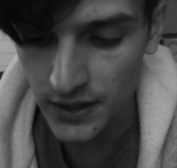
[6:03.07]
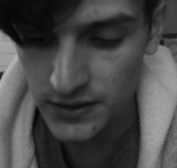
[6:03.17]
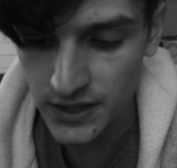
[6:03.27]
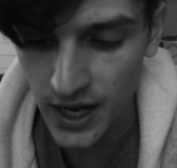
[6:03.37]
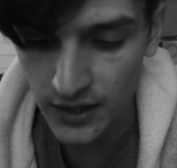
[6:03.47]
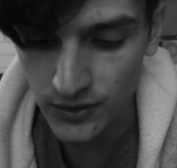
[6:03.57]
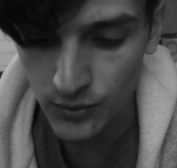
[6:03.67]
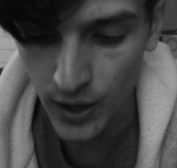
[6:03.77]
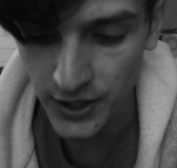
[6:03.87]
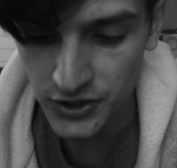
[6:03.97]
I sang the
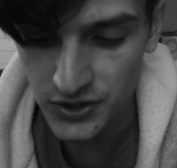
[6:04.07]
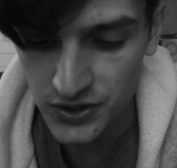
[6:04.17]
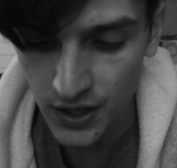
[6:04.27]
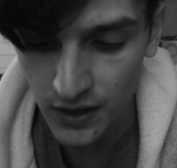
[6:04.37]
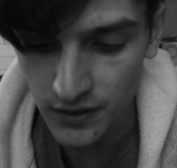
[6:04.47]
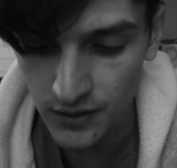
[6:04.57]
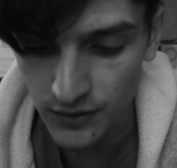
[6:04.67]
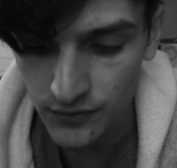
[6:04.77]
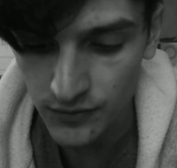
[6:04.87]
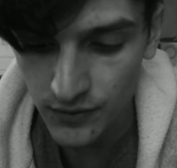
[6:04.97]
righteous son
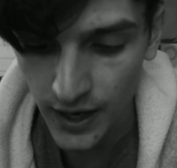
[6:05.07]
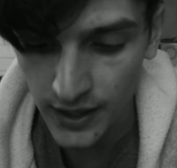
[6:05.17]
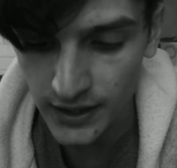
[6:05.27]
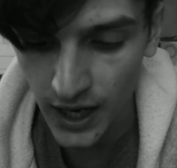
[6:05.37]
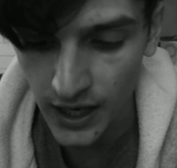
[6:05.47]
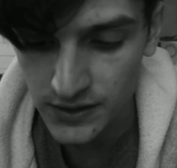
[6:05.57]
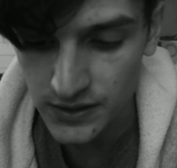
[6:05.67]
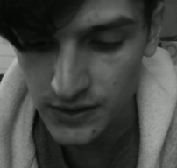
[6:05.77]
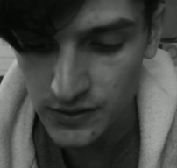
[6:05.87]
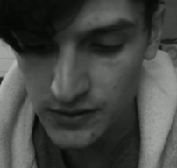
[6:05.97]
of
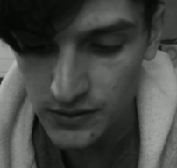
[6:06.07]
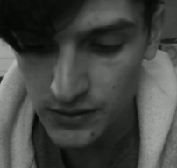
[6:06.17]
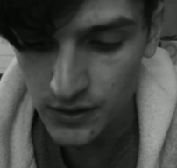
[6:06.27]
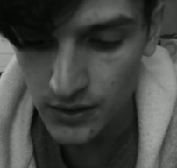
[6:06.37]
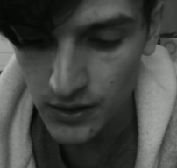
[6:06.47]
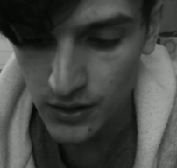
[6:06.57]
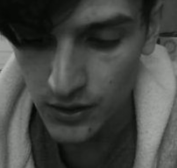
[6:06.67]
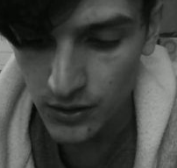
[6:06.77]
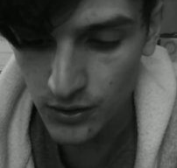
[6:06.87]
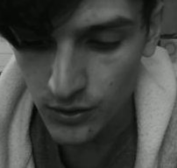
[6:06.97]
Anchises,
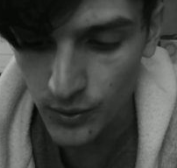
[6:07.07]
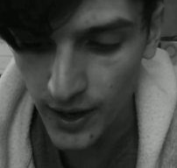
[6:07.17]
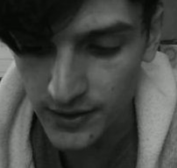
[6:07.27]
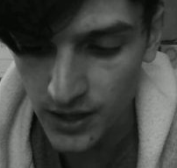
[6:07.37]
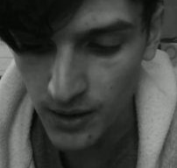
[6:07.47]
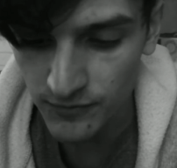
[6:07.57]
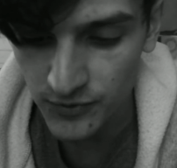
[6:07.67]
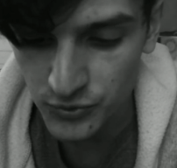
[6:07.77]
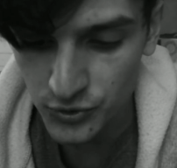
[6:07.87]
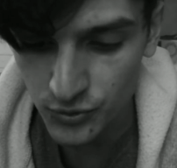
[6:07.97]
who had come
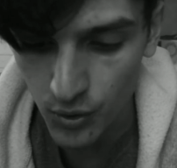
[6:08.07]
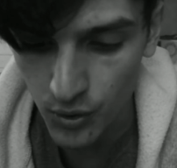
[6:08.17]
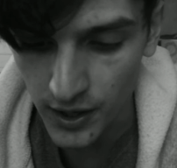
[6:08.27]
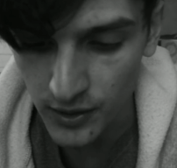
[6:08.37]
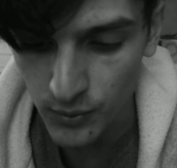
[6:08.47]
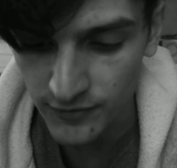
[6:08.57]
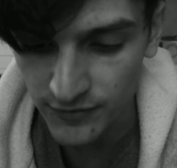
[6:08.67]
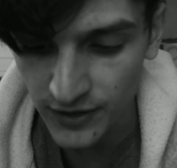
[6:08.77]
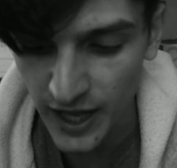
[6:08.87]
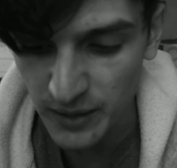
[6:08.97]
from Troy when
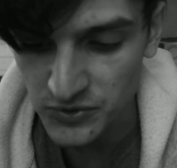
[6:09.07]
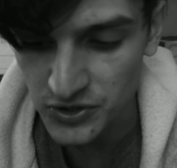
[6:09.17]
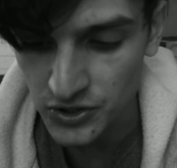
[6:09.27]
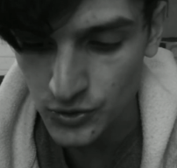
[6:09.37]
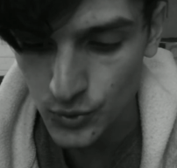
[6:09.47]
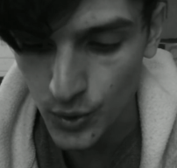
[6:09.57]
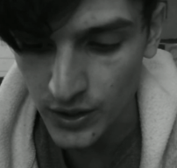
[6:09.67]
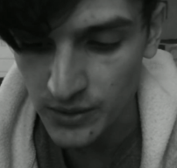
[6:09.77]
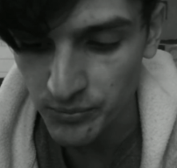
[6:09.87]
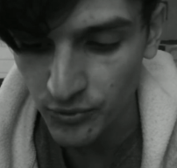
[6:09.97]
flames
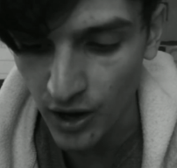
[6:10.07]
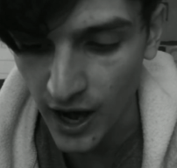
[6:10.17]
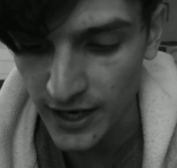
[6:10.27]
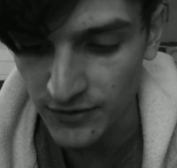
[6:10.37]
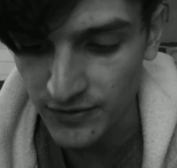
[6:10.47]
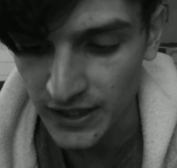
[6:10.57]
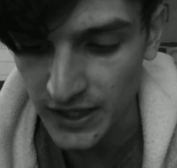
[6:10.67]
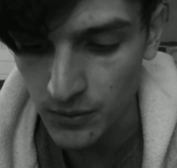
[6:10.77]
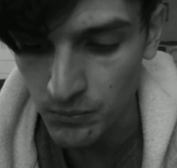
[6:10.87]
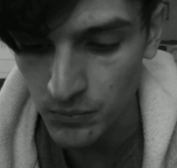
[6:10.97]
destroyed the pride of
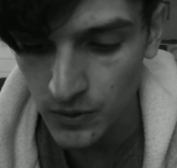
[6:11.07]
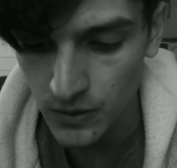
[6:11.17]
Ilium.